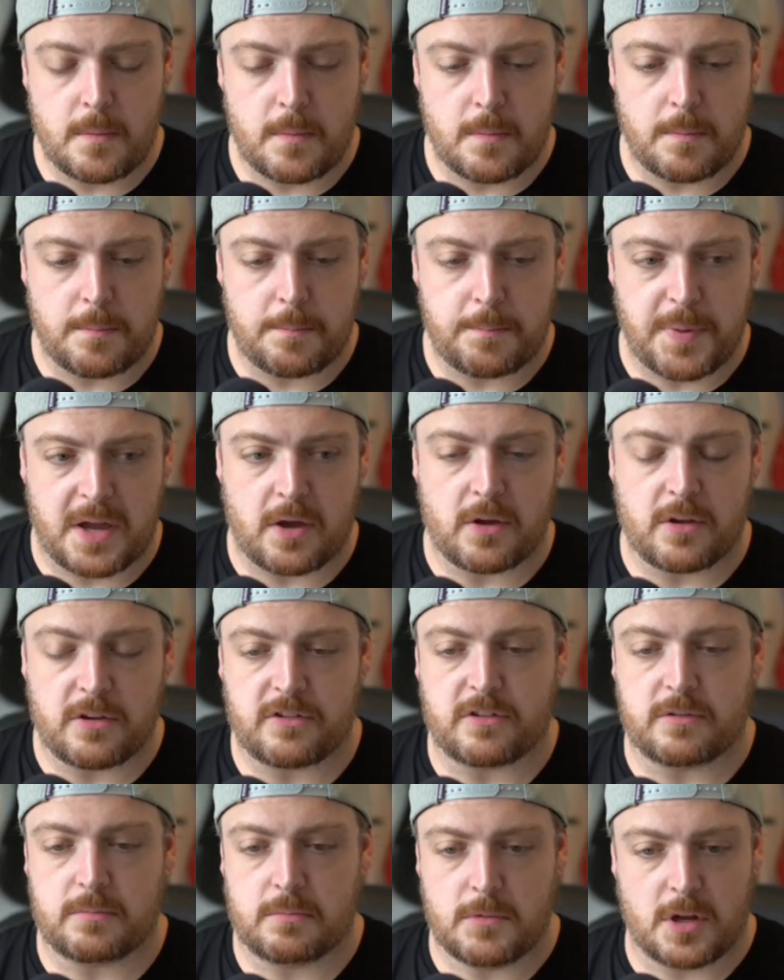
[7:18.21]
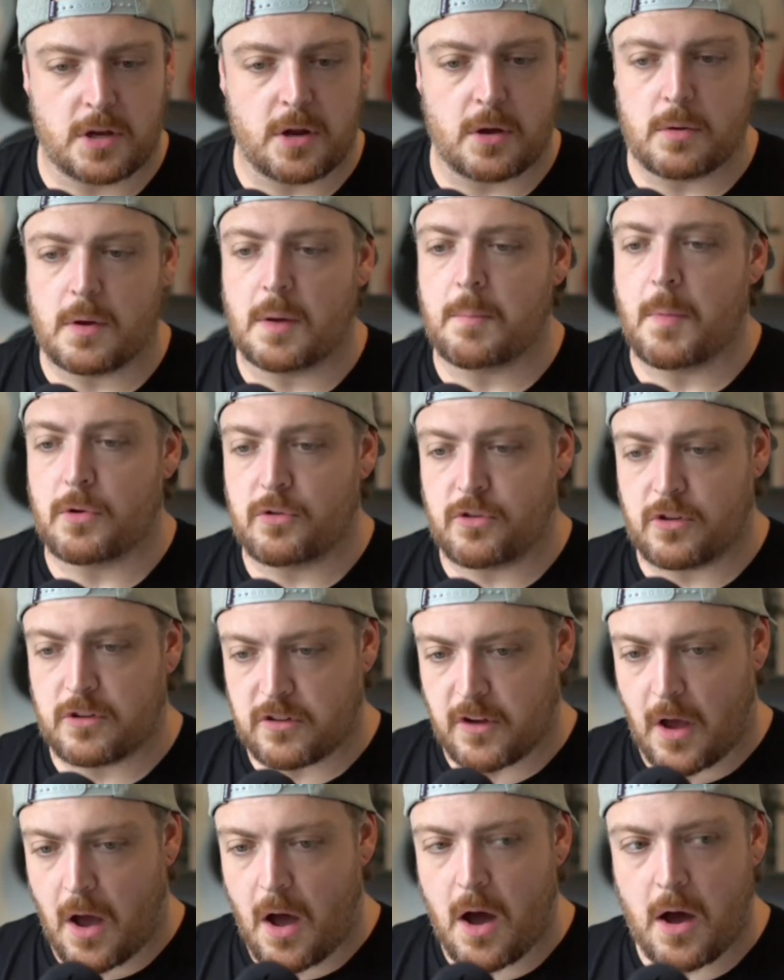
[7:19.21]
Because, you know, emotions
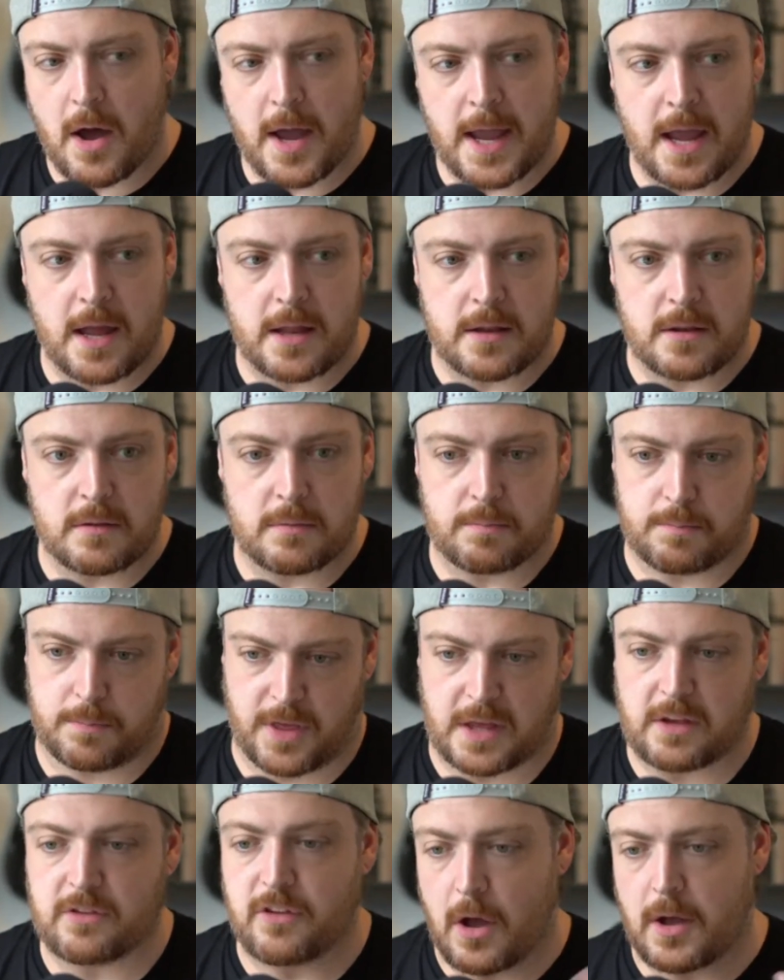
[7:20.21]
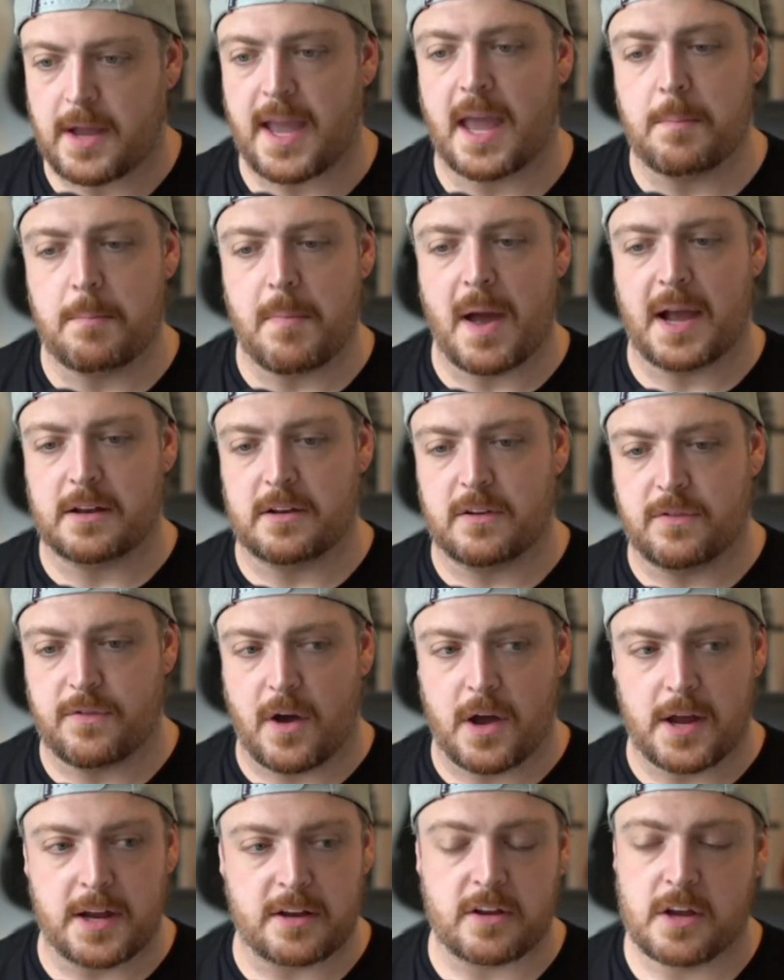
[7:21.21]
are high and things are getting
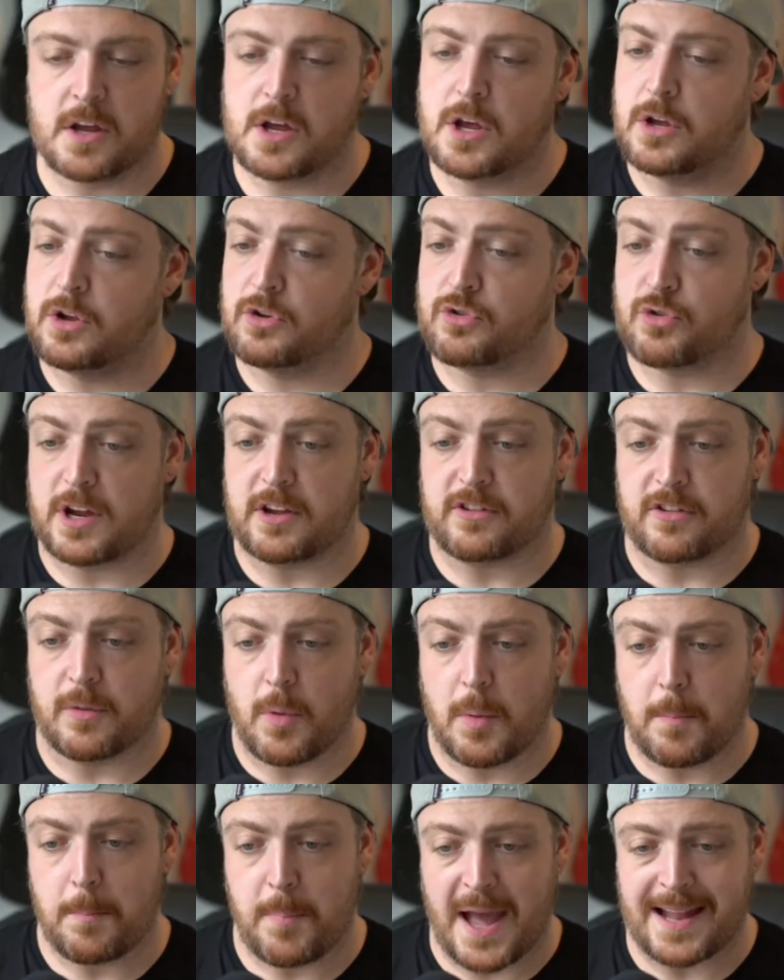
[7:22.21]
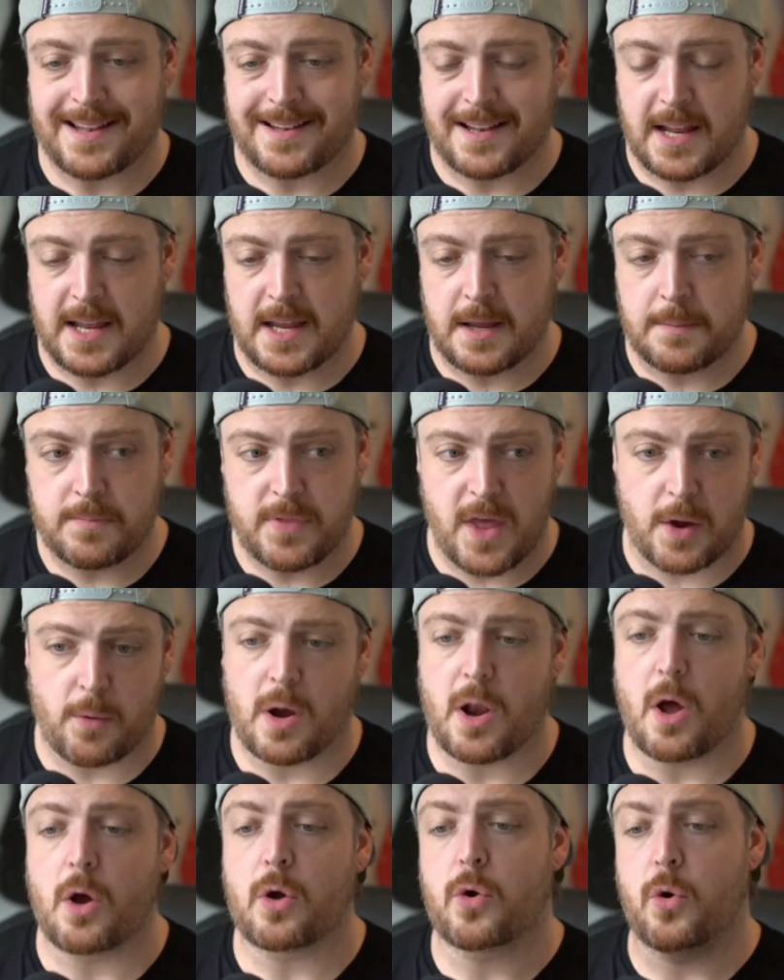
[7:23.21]
magnified. You treat someone badly, they're a
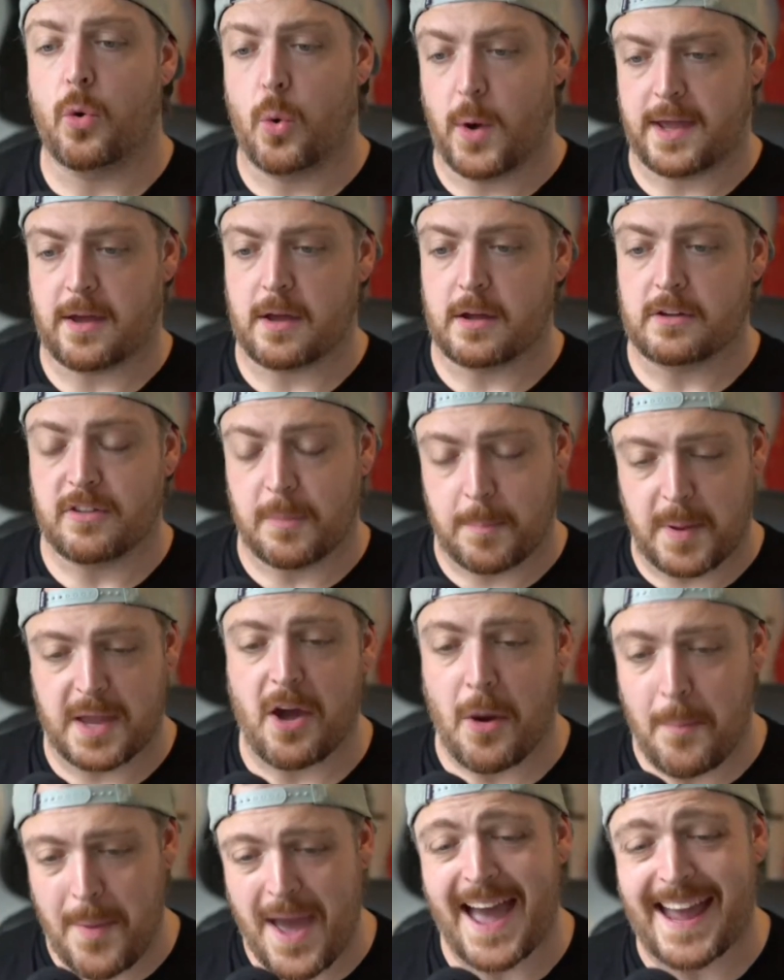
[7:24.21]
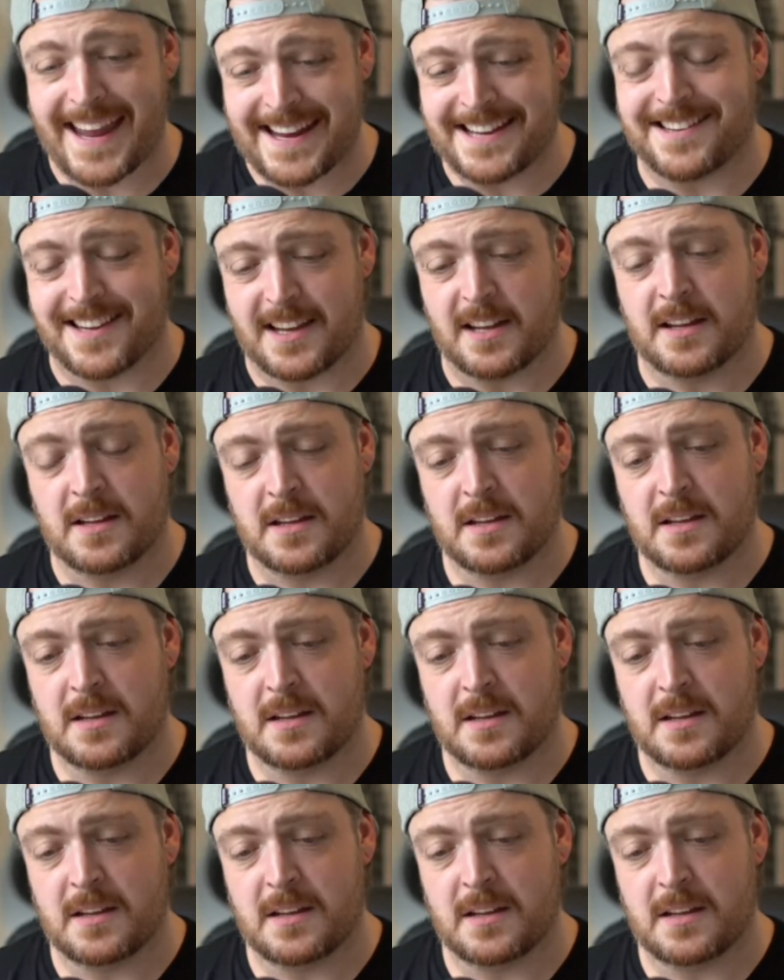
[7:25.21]
lot quicker to become a hater.